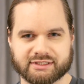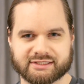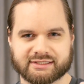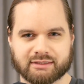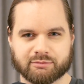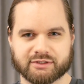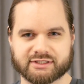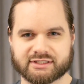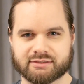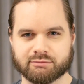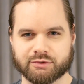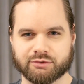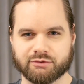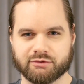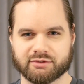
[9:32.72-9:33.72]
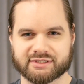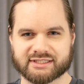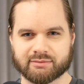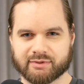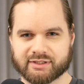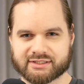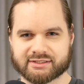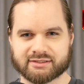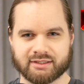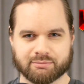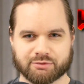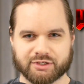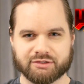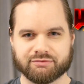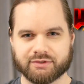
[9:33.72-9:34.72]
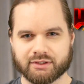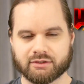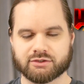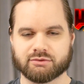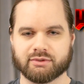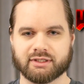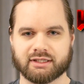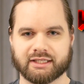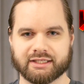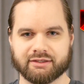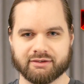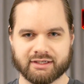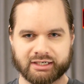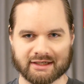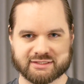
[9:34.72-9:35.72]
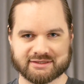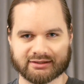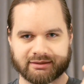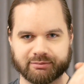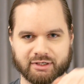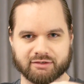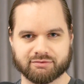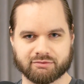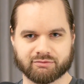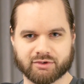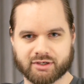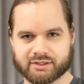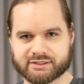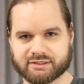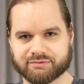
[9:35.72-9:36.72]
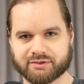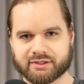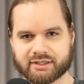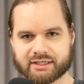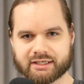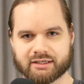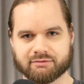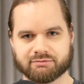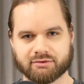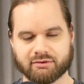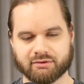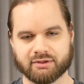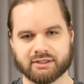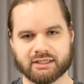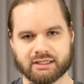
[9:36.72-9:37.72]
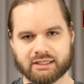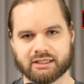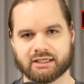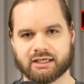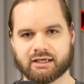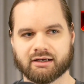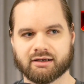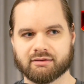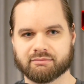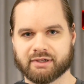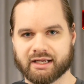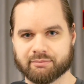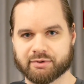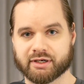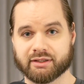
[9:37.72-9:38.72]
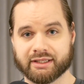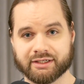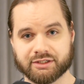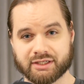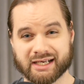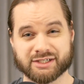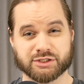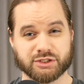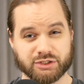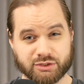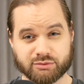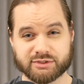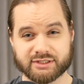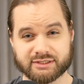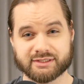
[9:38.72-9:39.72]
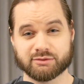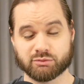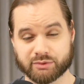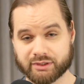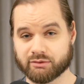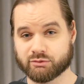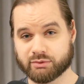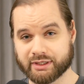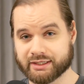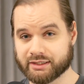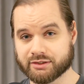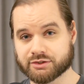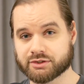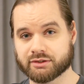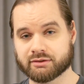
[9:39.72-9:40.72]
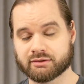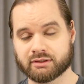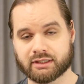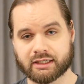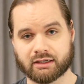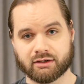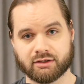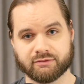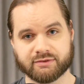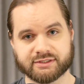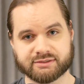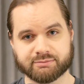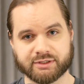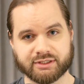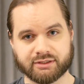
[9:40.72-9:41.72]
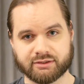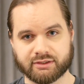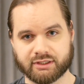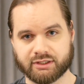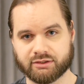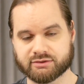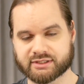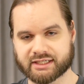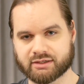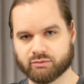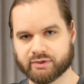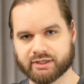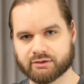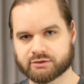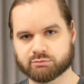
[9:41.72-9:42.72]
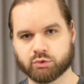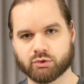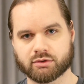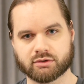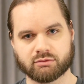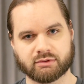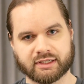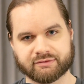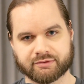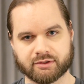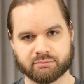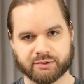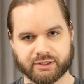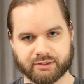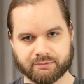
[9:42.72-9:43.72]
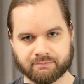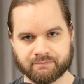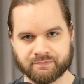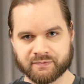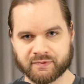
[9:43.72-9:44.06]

somewhat smooth, a somewhat slippery feel to it. Like you can kind of slip off of rocks if you're not careful. Apparently it actually uses the real Quake engine. I don't know if it's been used like a Windows port or whatever, but